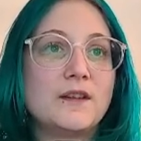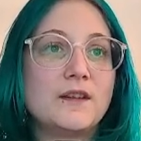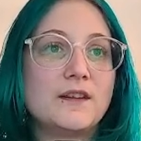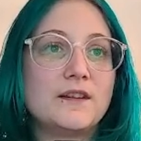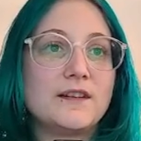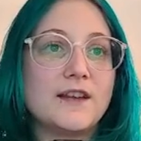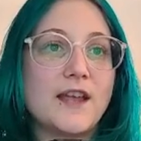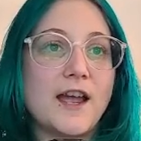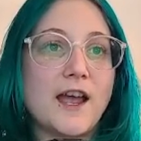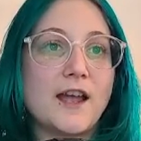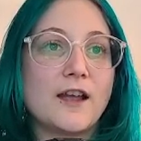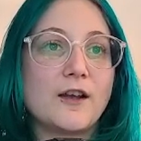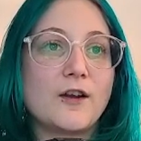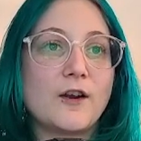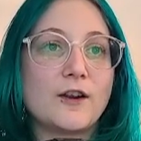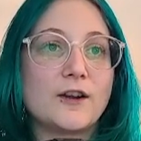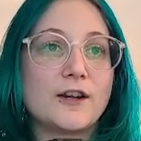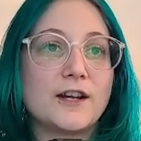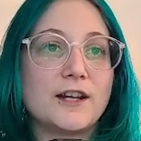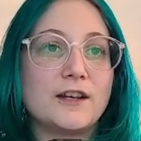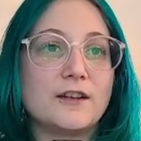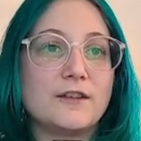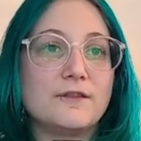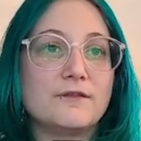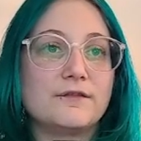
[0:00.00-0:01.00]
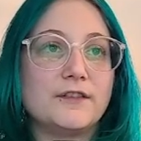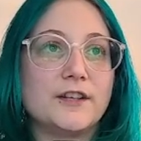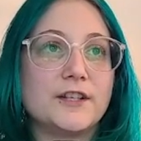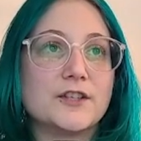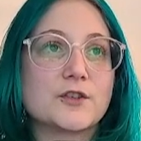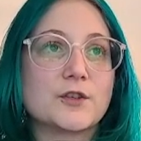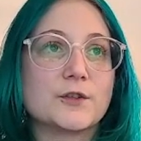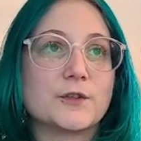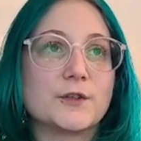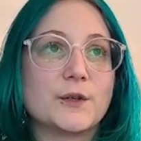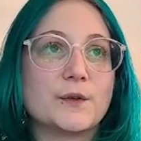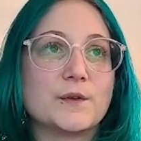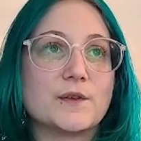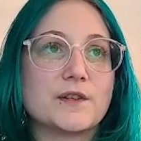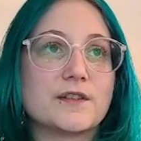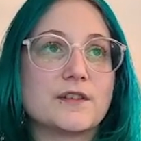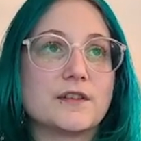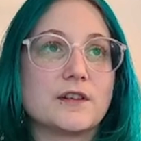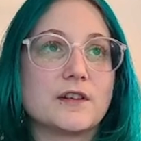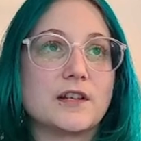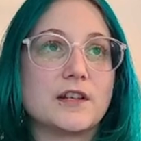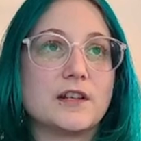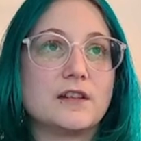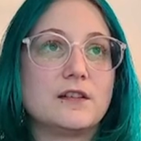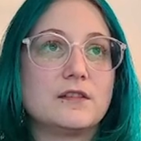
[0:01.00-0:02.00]
Yeah, already an inflation notice
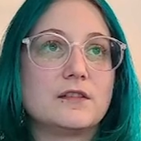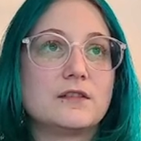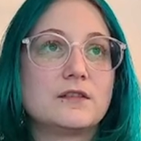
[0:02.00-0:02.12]
on it.